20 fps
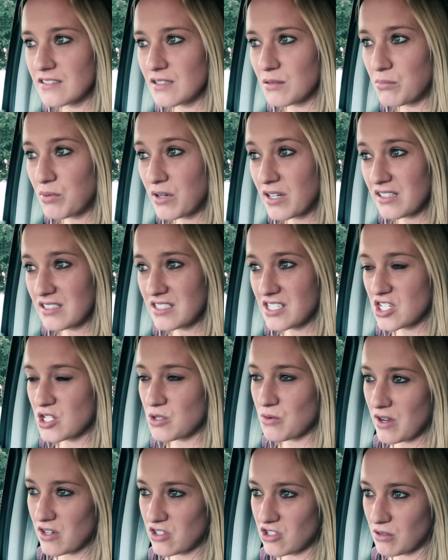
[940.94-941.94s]
The brick
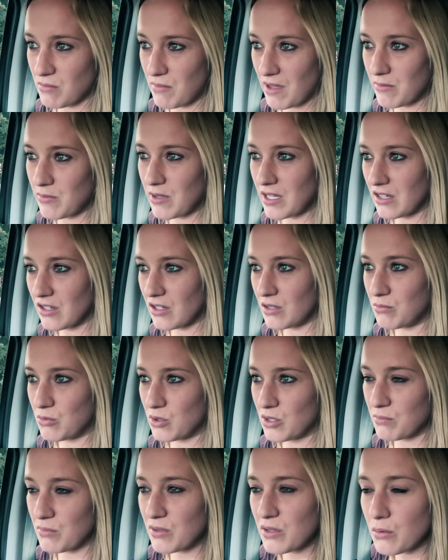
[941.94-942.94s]
situation may be a little
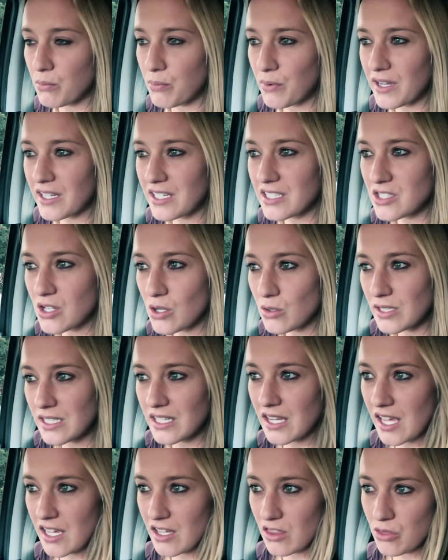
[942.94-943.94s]
more, but the brick is
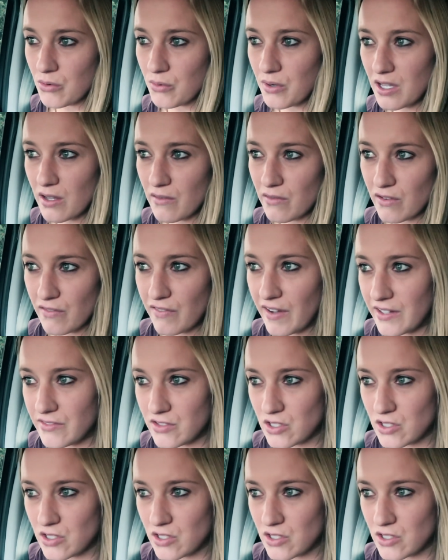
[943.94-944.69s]
only like three of the five.